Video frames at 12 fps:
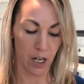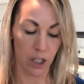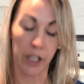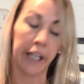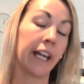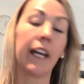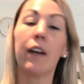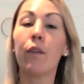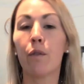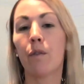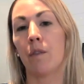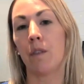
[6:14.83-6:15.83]
You can't
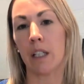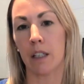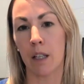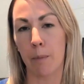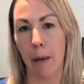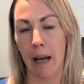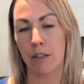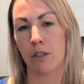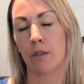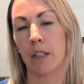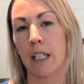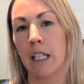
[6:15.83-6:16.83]
feel a
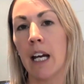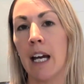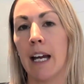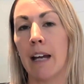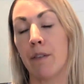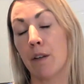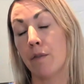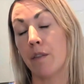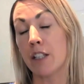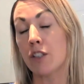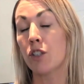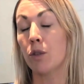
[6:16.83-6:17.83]
pessary if it
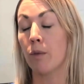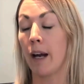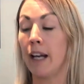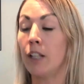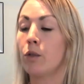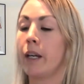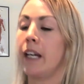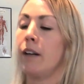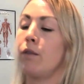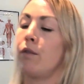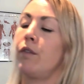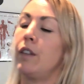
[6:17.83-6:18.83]
fits you right. You
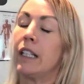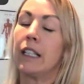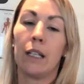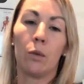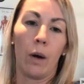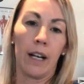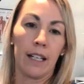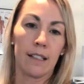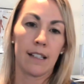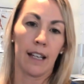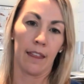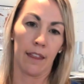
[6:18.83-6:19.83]
can't feel it when
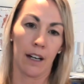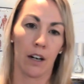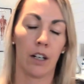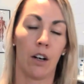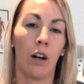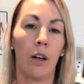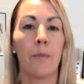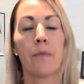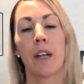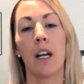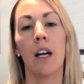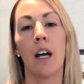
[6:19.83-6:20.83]
it's in there at all.
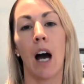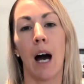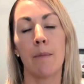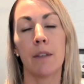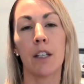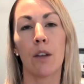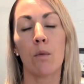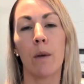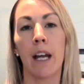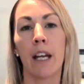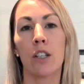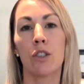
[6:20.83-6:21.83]
The other
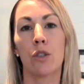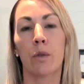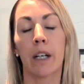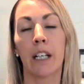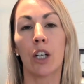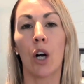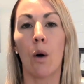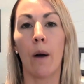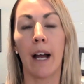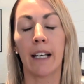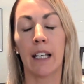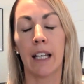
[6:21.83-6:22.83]
way is you can go
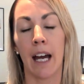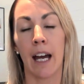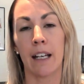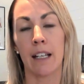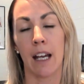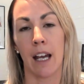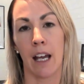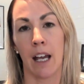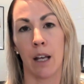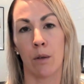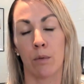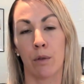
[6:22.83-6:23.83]
and get
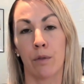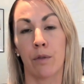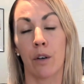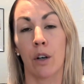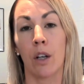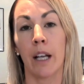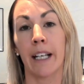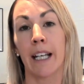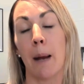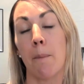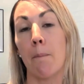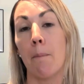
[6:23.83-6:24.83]
a referral and
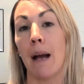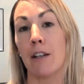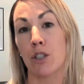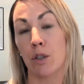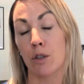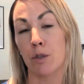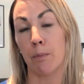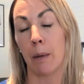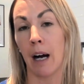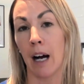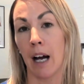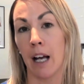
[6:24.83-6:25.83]
get measured
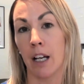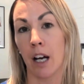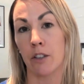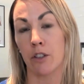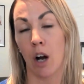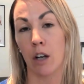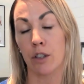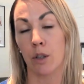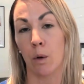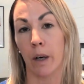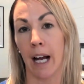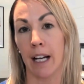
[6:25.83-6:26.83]
by a doctor
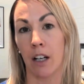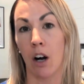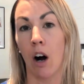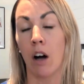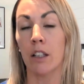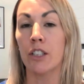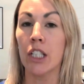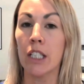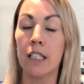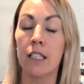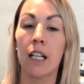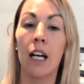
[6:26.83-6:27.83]
or
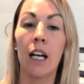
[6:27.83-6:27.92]
gynecologist